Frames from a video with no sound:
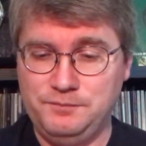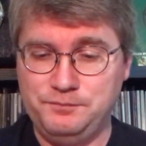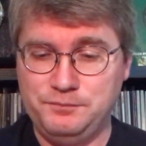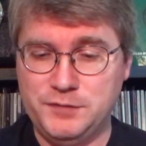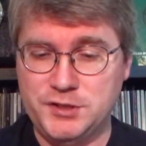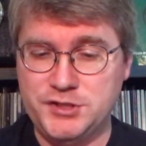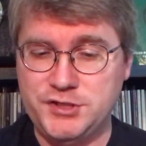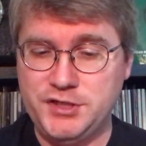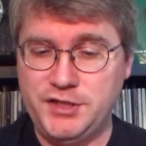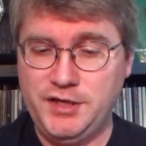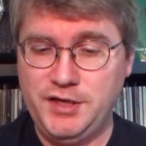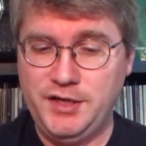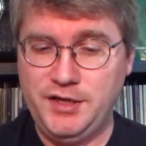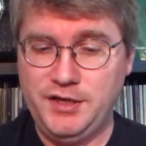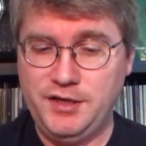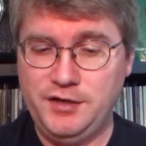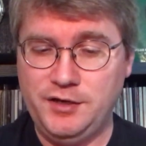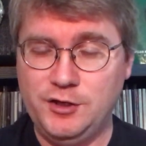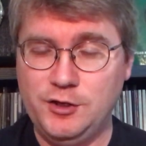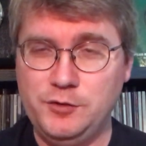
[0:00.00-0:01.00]
Machine
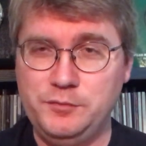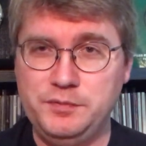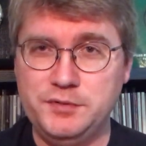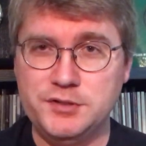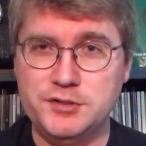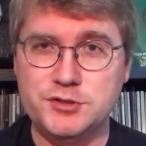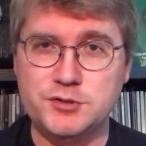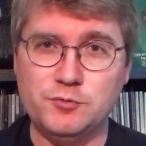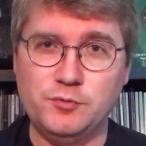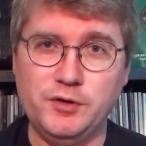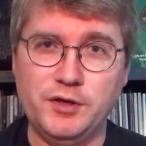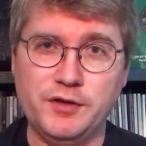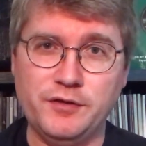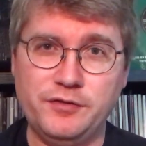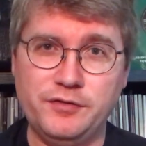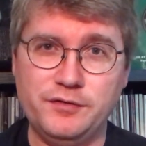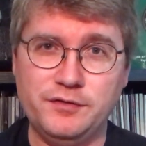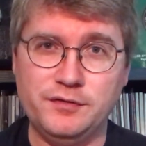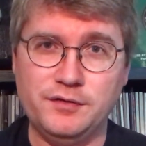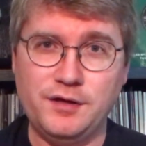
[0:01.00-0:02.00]
Head opens
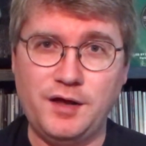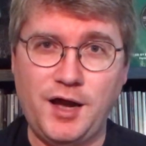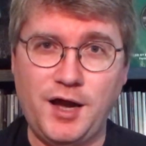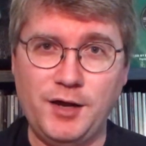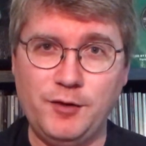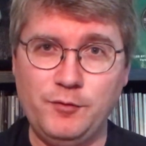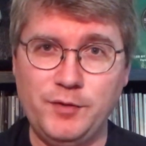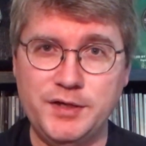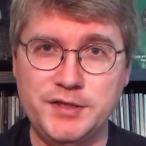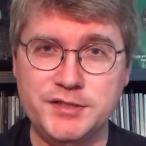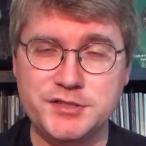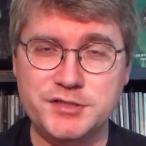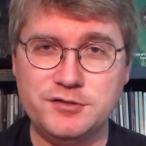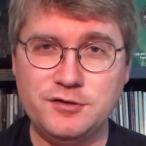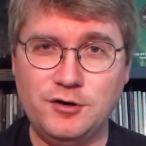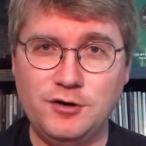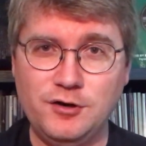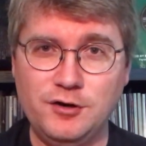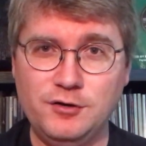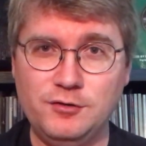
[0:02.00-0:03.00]
with Highway
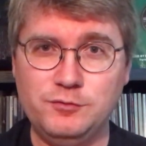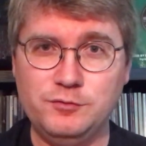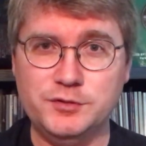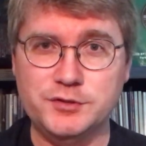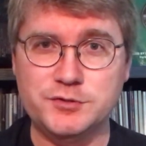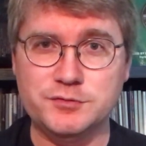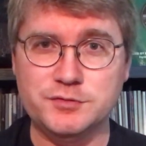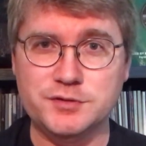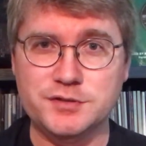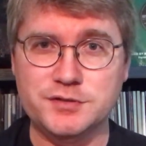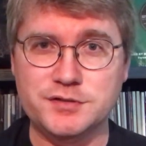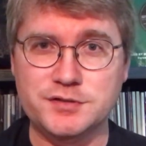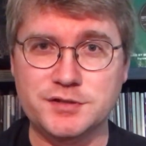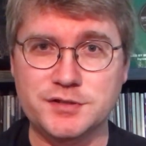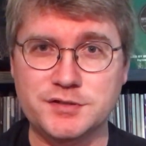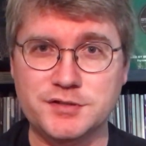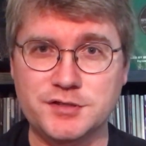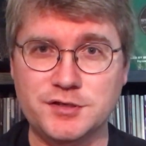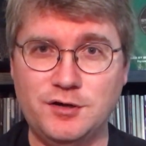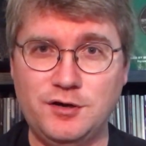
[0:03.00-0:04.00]
Star, which was
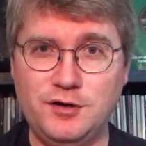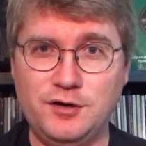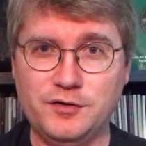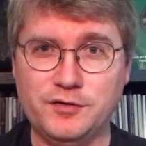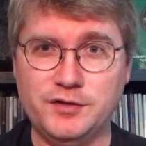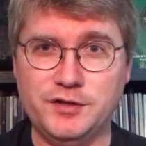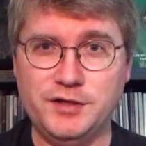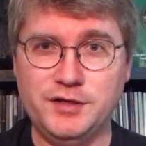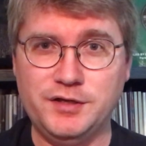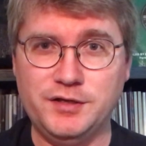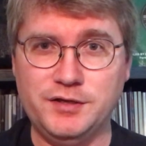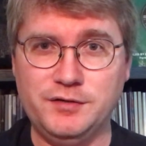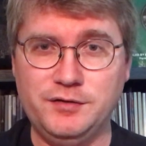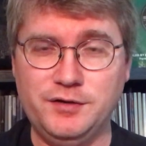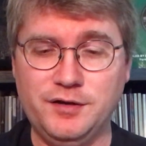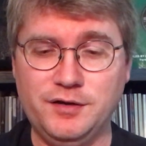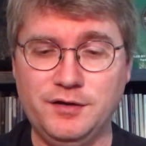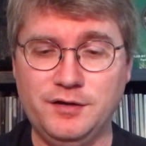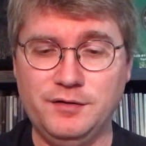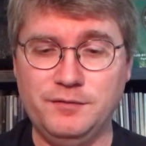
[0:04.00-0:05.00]
a song that had
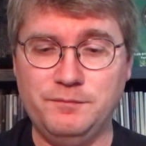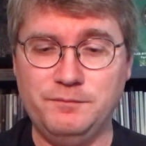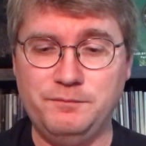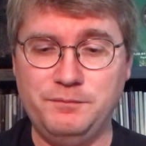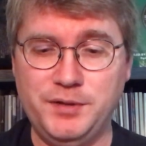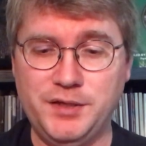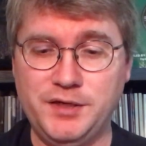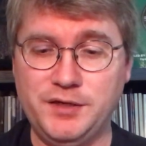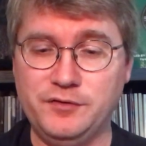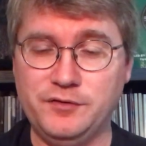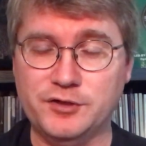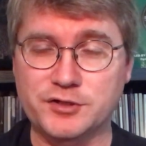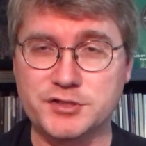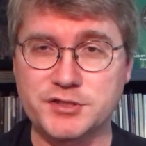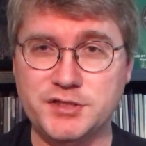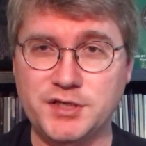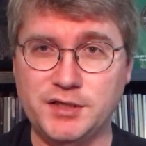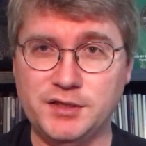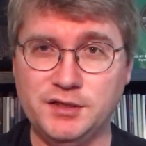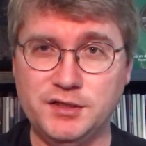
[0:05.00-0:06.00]
been in their
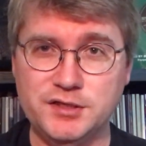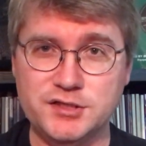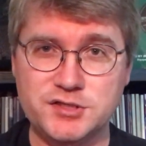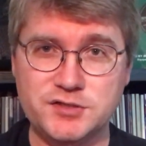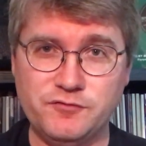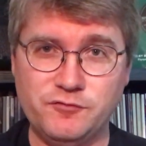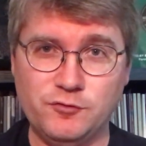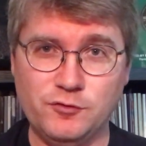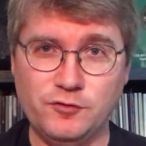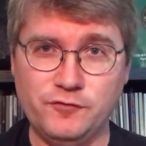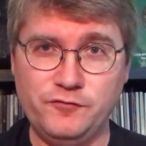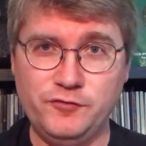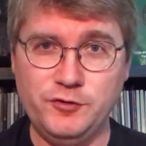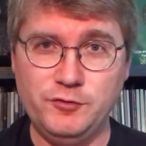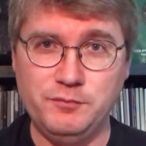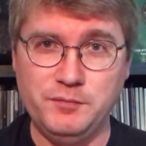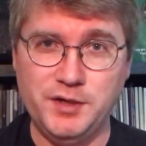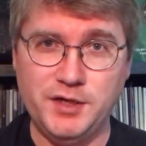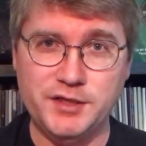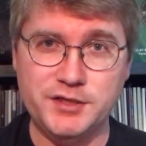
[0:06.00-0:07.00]
set list for a
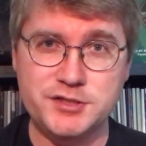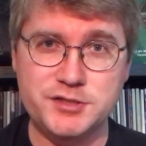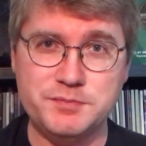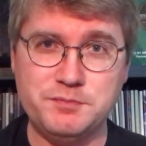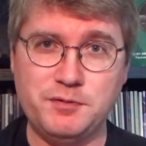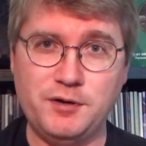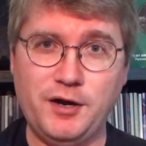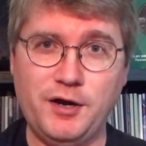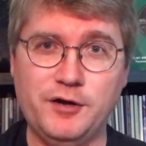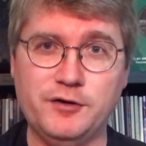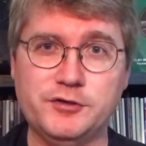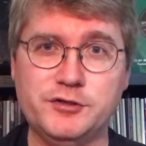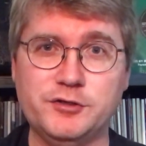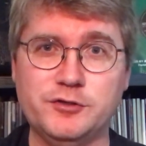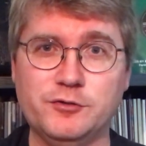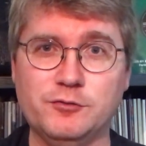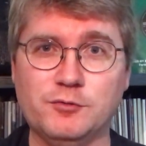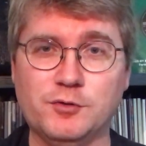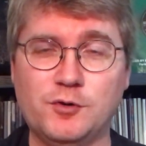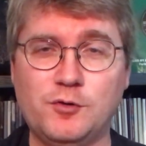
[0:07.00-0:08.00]
few months prior
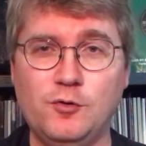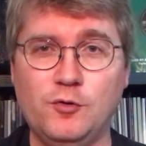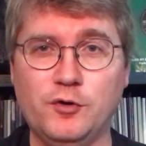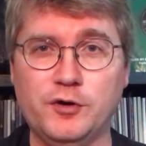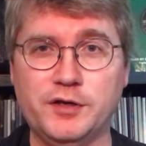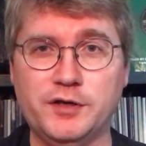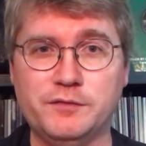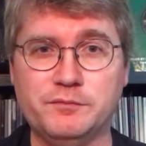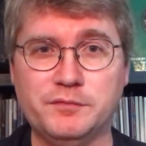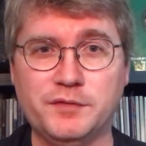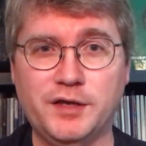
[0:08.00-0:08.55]
to the recording.